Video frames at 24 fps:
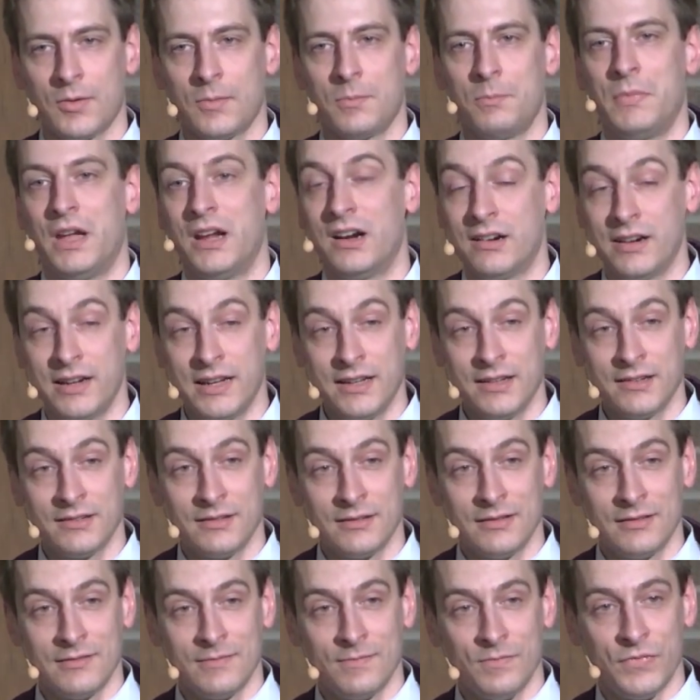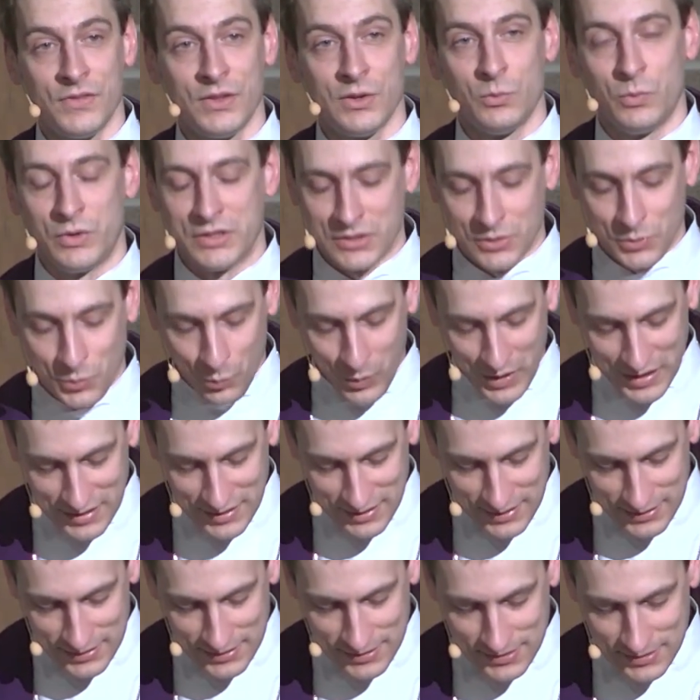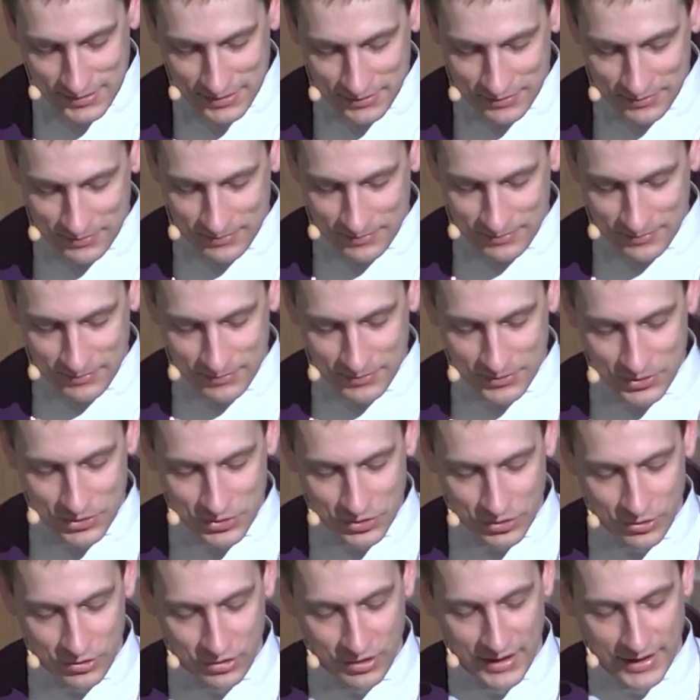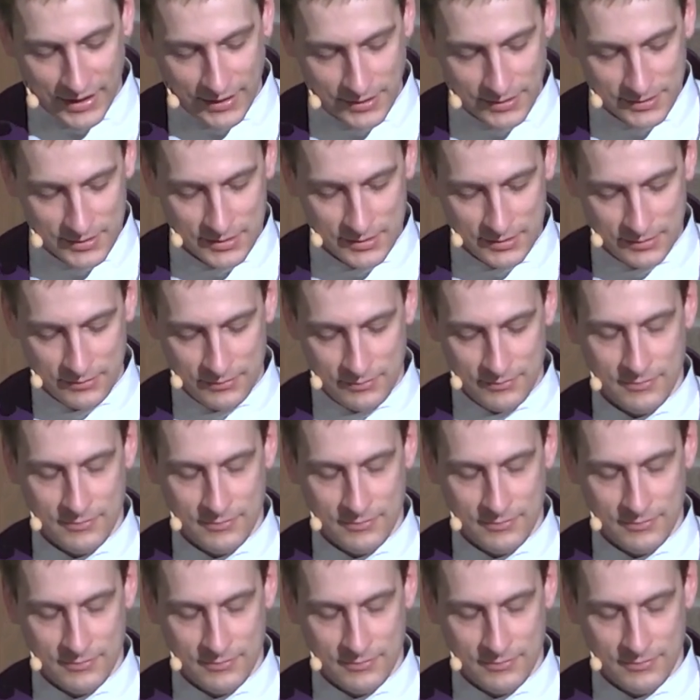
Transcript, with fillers: Mary was a witness to Christ.